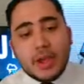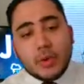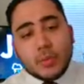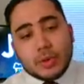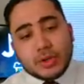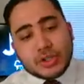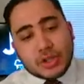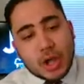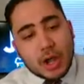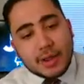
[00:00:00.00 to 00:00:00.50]

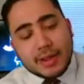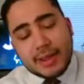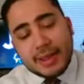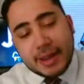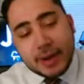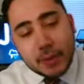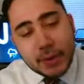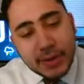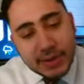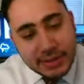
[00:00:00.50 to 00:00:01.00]
We're talking
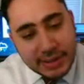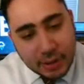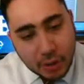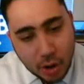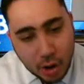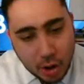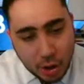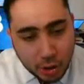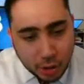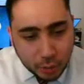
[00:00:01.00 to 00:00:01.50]
areas near
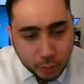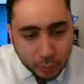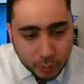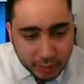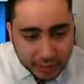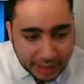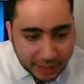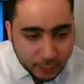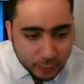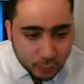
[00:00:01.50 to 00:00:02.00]

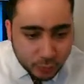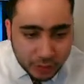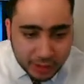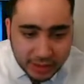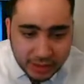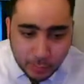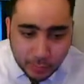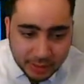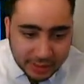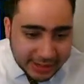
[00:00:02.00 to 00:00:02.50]
Harwood. I
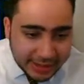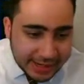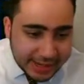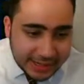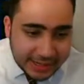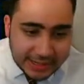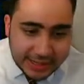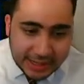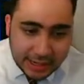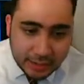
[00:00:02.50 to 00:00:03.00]
really want to get
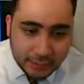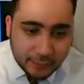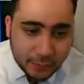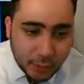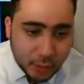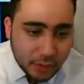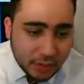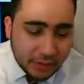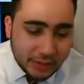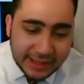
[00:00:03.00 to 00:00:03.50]
in here,
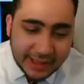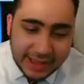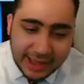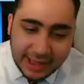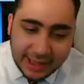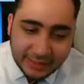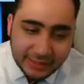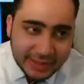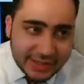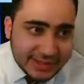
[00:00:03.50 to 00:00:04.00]
but
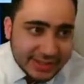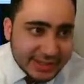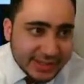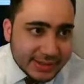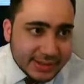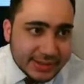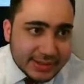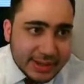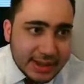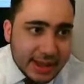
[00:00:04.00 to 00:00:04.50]
yeah,
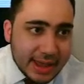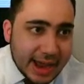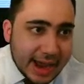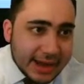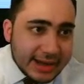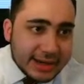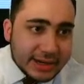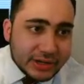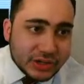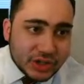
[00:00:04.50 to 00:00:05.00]

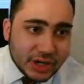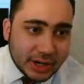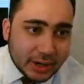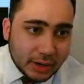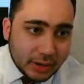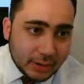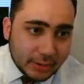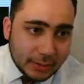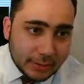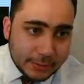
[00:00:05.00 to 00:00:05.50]
I need to check
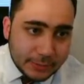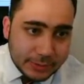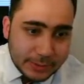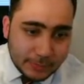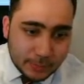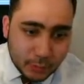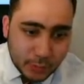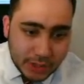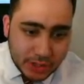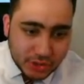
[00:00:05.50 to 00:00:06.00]
our
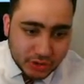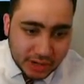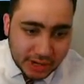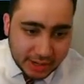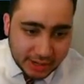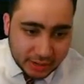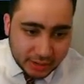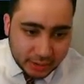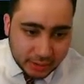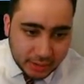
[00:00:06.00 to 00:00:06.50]
debris
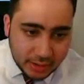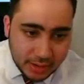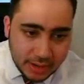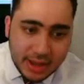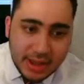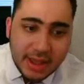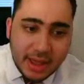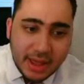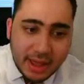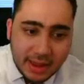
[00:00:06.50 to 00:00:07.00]
tracker.
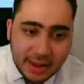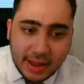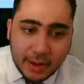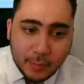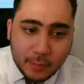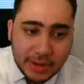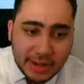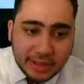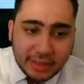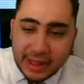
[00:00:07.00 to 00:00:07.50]
Yeah,
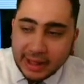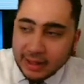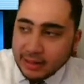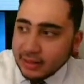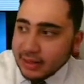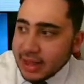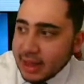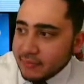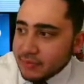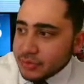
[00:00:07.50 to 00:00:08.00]
we
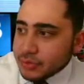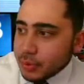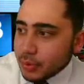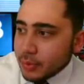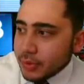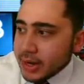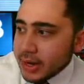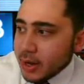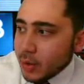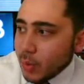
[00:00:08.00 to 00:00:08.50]
likely have a
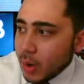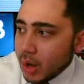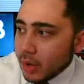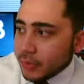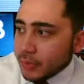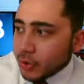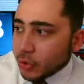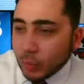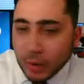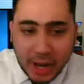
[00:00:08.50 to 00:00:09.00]
tornado
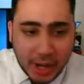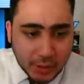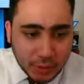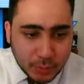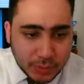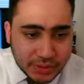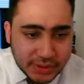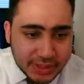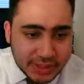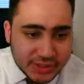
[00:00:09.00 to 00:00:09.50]
on the ground
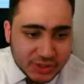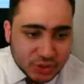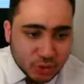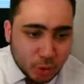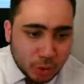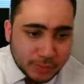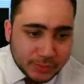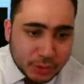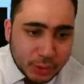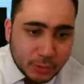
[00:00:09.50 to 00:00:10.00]
with this
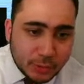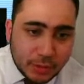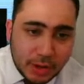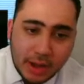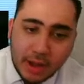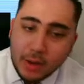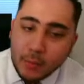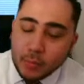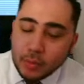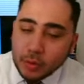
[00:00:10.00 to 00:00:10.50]
storm. So
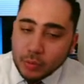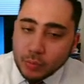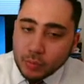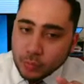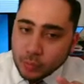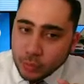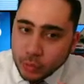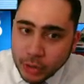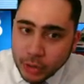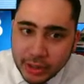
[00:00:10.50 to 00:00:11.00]

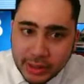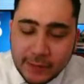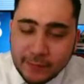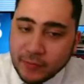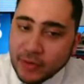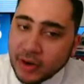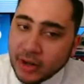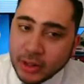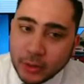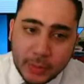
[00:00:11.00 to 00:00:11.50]
we're really
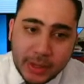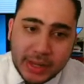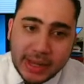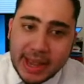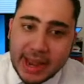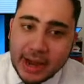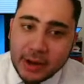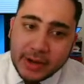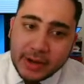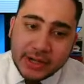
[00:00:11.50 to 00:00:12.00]

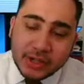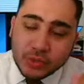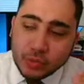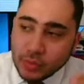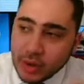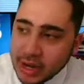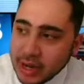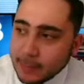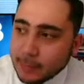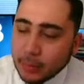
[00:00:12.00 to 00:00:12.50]
following areas
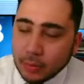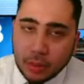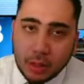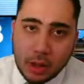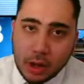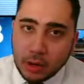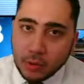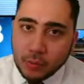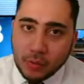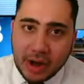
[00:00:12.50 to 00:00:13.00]
right up
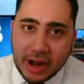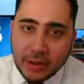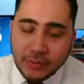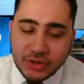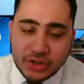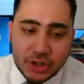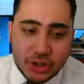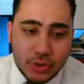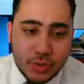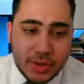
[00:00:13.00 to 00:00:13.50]
along
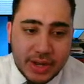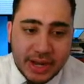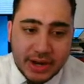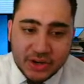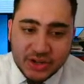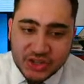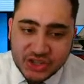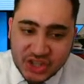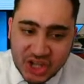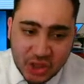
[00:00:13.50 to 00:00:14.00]
Route 2 here,
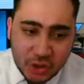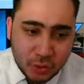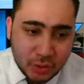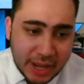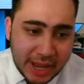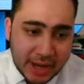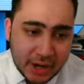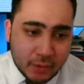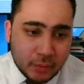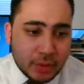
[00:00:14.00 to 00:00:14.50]
southern
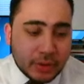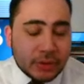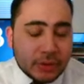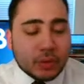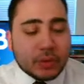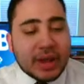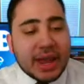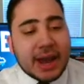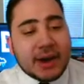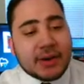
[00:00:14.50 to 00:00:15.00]
Anne
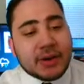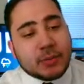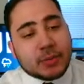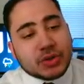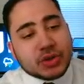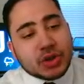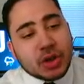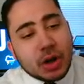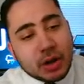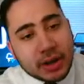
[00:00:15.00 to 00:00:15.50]
Arundel County. We're
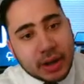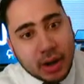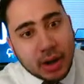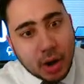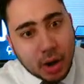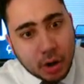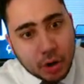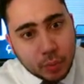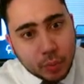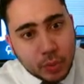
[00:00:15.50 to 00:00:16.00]
talking
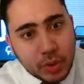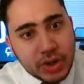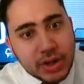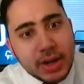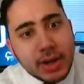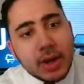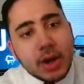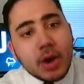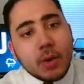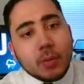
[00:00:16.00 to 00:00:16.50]
Harwood.
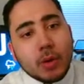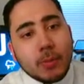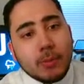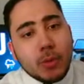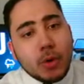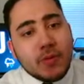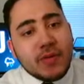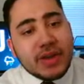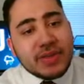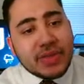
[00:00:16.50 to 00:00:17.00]
We're
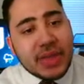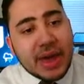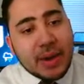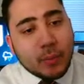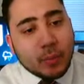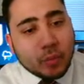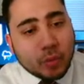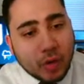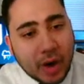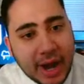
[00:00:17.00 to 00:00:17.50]
moving that
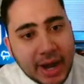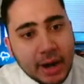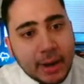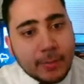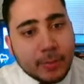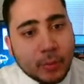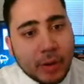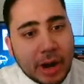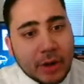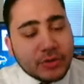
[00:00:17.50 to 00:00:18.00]
right
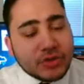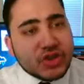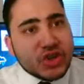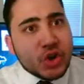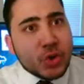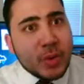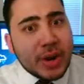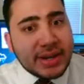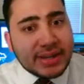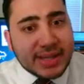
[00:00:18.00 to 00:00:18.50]
up Route
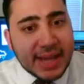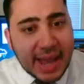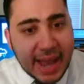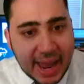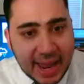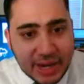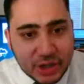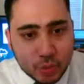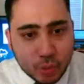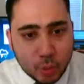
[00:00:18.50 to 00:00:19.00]
2 into
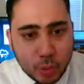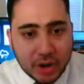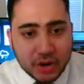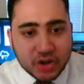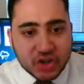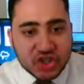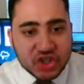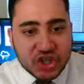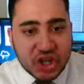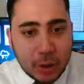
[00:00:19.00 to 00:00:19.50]

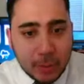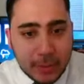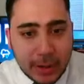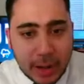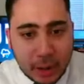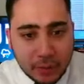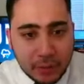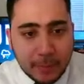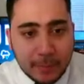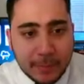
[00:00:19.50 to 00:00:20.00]
Edgewater, Shelby
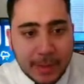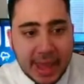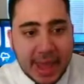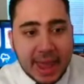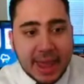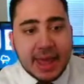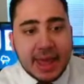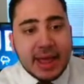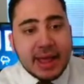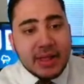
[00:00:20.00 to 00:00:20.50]
on the
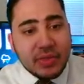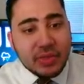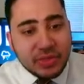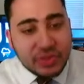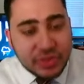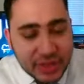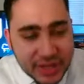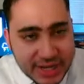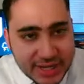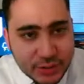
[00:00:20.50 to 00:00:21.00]
Bay.
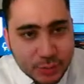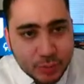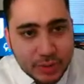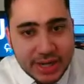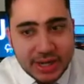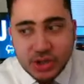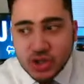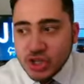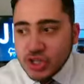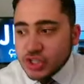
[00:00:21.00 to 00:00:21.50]
These
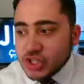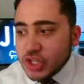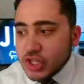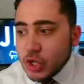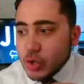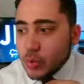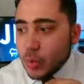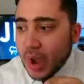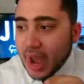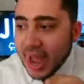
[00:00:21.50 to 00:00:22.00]
regions,
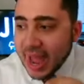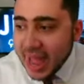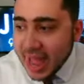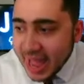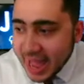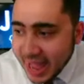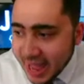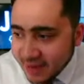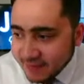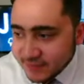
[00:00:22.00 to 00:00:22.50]
you
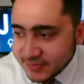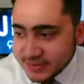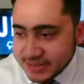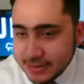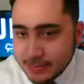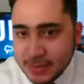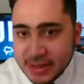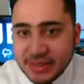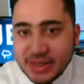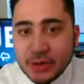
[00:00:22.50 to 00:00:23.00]
have
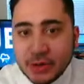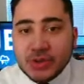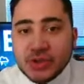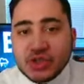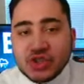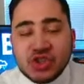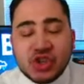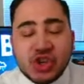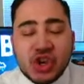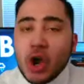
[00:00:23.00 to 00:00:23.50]
to be. There
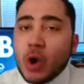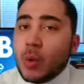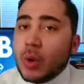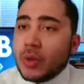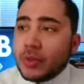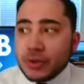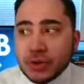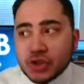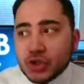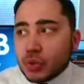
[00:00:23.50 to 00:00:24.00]
is no
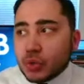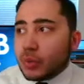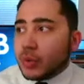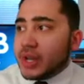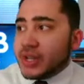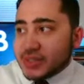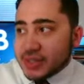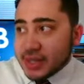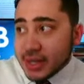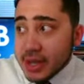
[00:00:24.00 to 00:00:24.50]
other
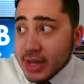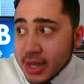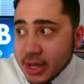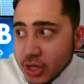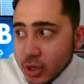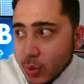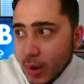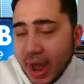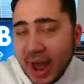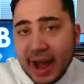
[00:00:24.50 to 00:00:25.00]
choice.
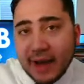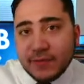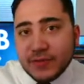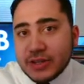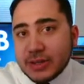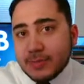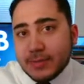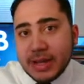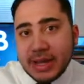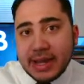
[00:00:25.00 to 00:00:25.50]
You have
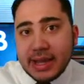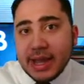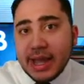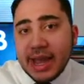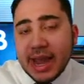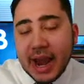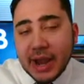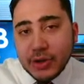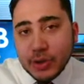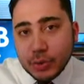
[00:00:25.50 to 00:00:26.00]
to be
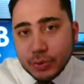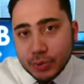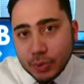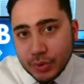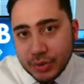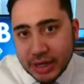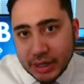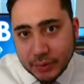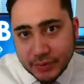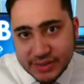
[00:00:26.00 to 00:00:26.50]
in your
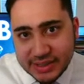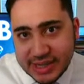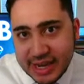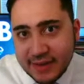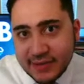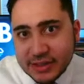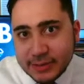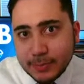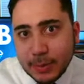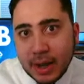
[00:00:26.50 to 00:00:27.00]
tornado
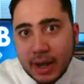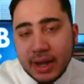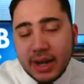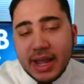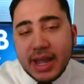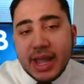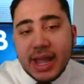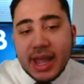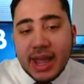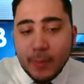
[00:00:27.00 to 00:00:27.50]
safe
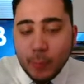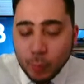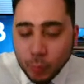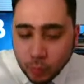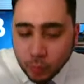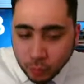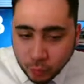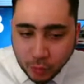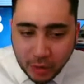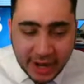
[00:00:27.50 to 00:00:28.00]
spot
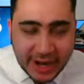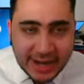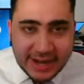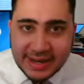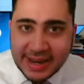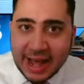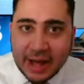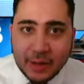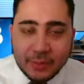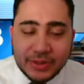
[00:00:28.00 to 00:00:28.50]
right
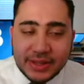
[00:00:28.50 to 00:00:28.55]
now.